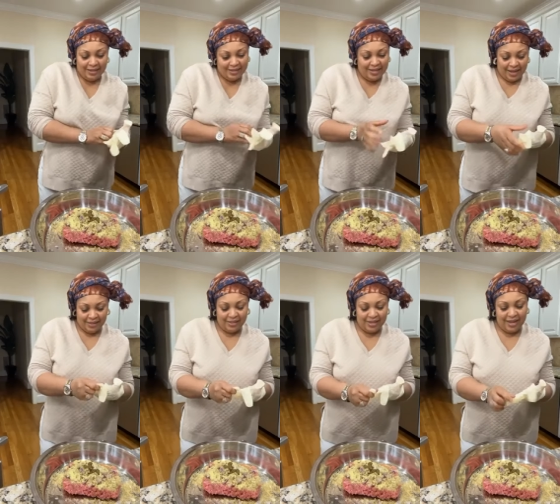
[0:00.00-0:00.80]
That's
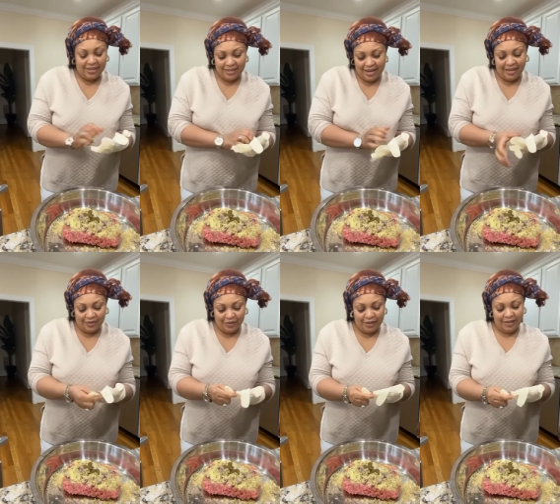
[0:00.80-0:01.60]
that's that's
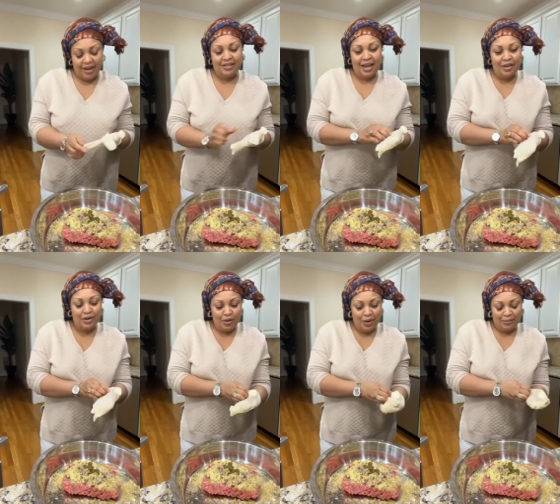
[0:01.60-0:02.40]
that's funny. That's how
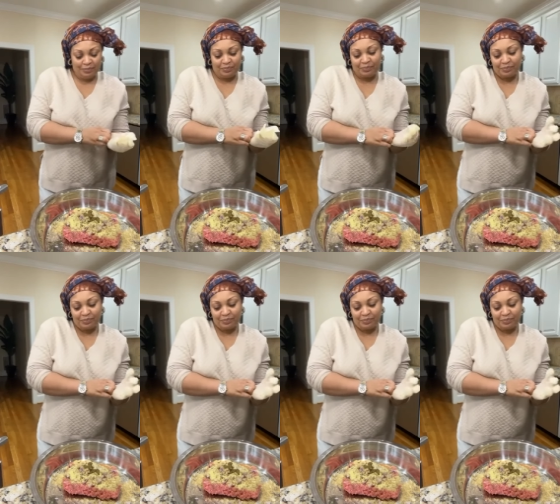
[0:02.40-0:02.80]
you do it.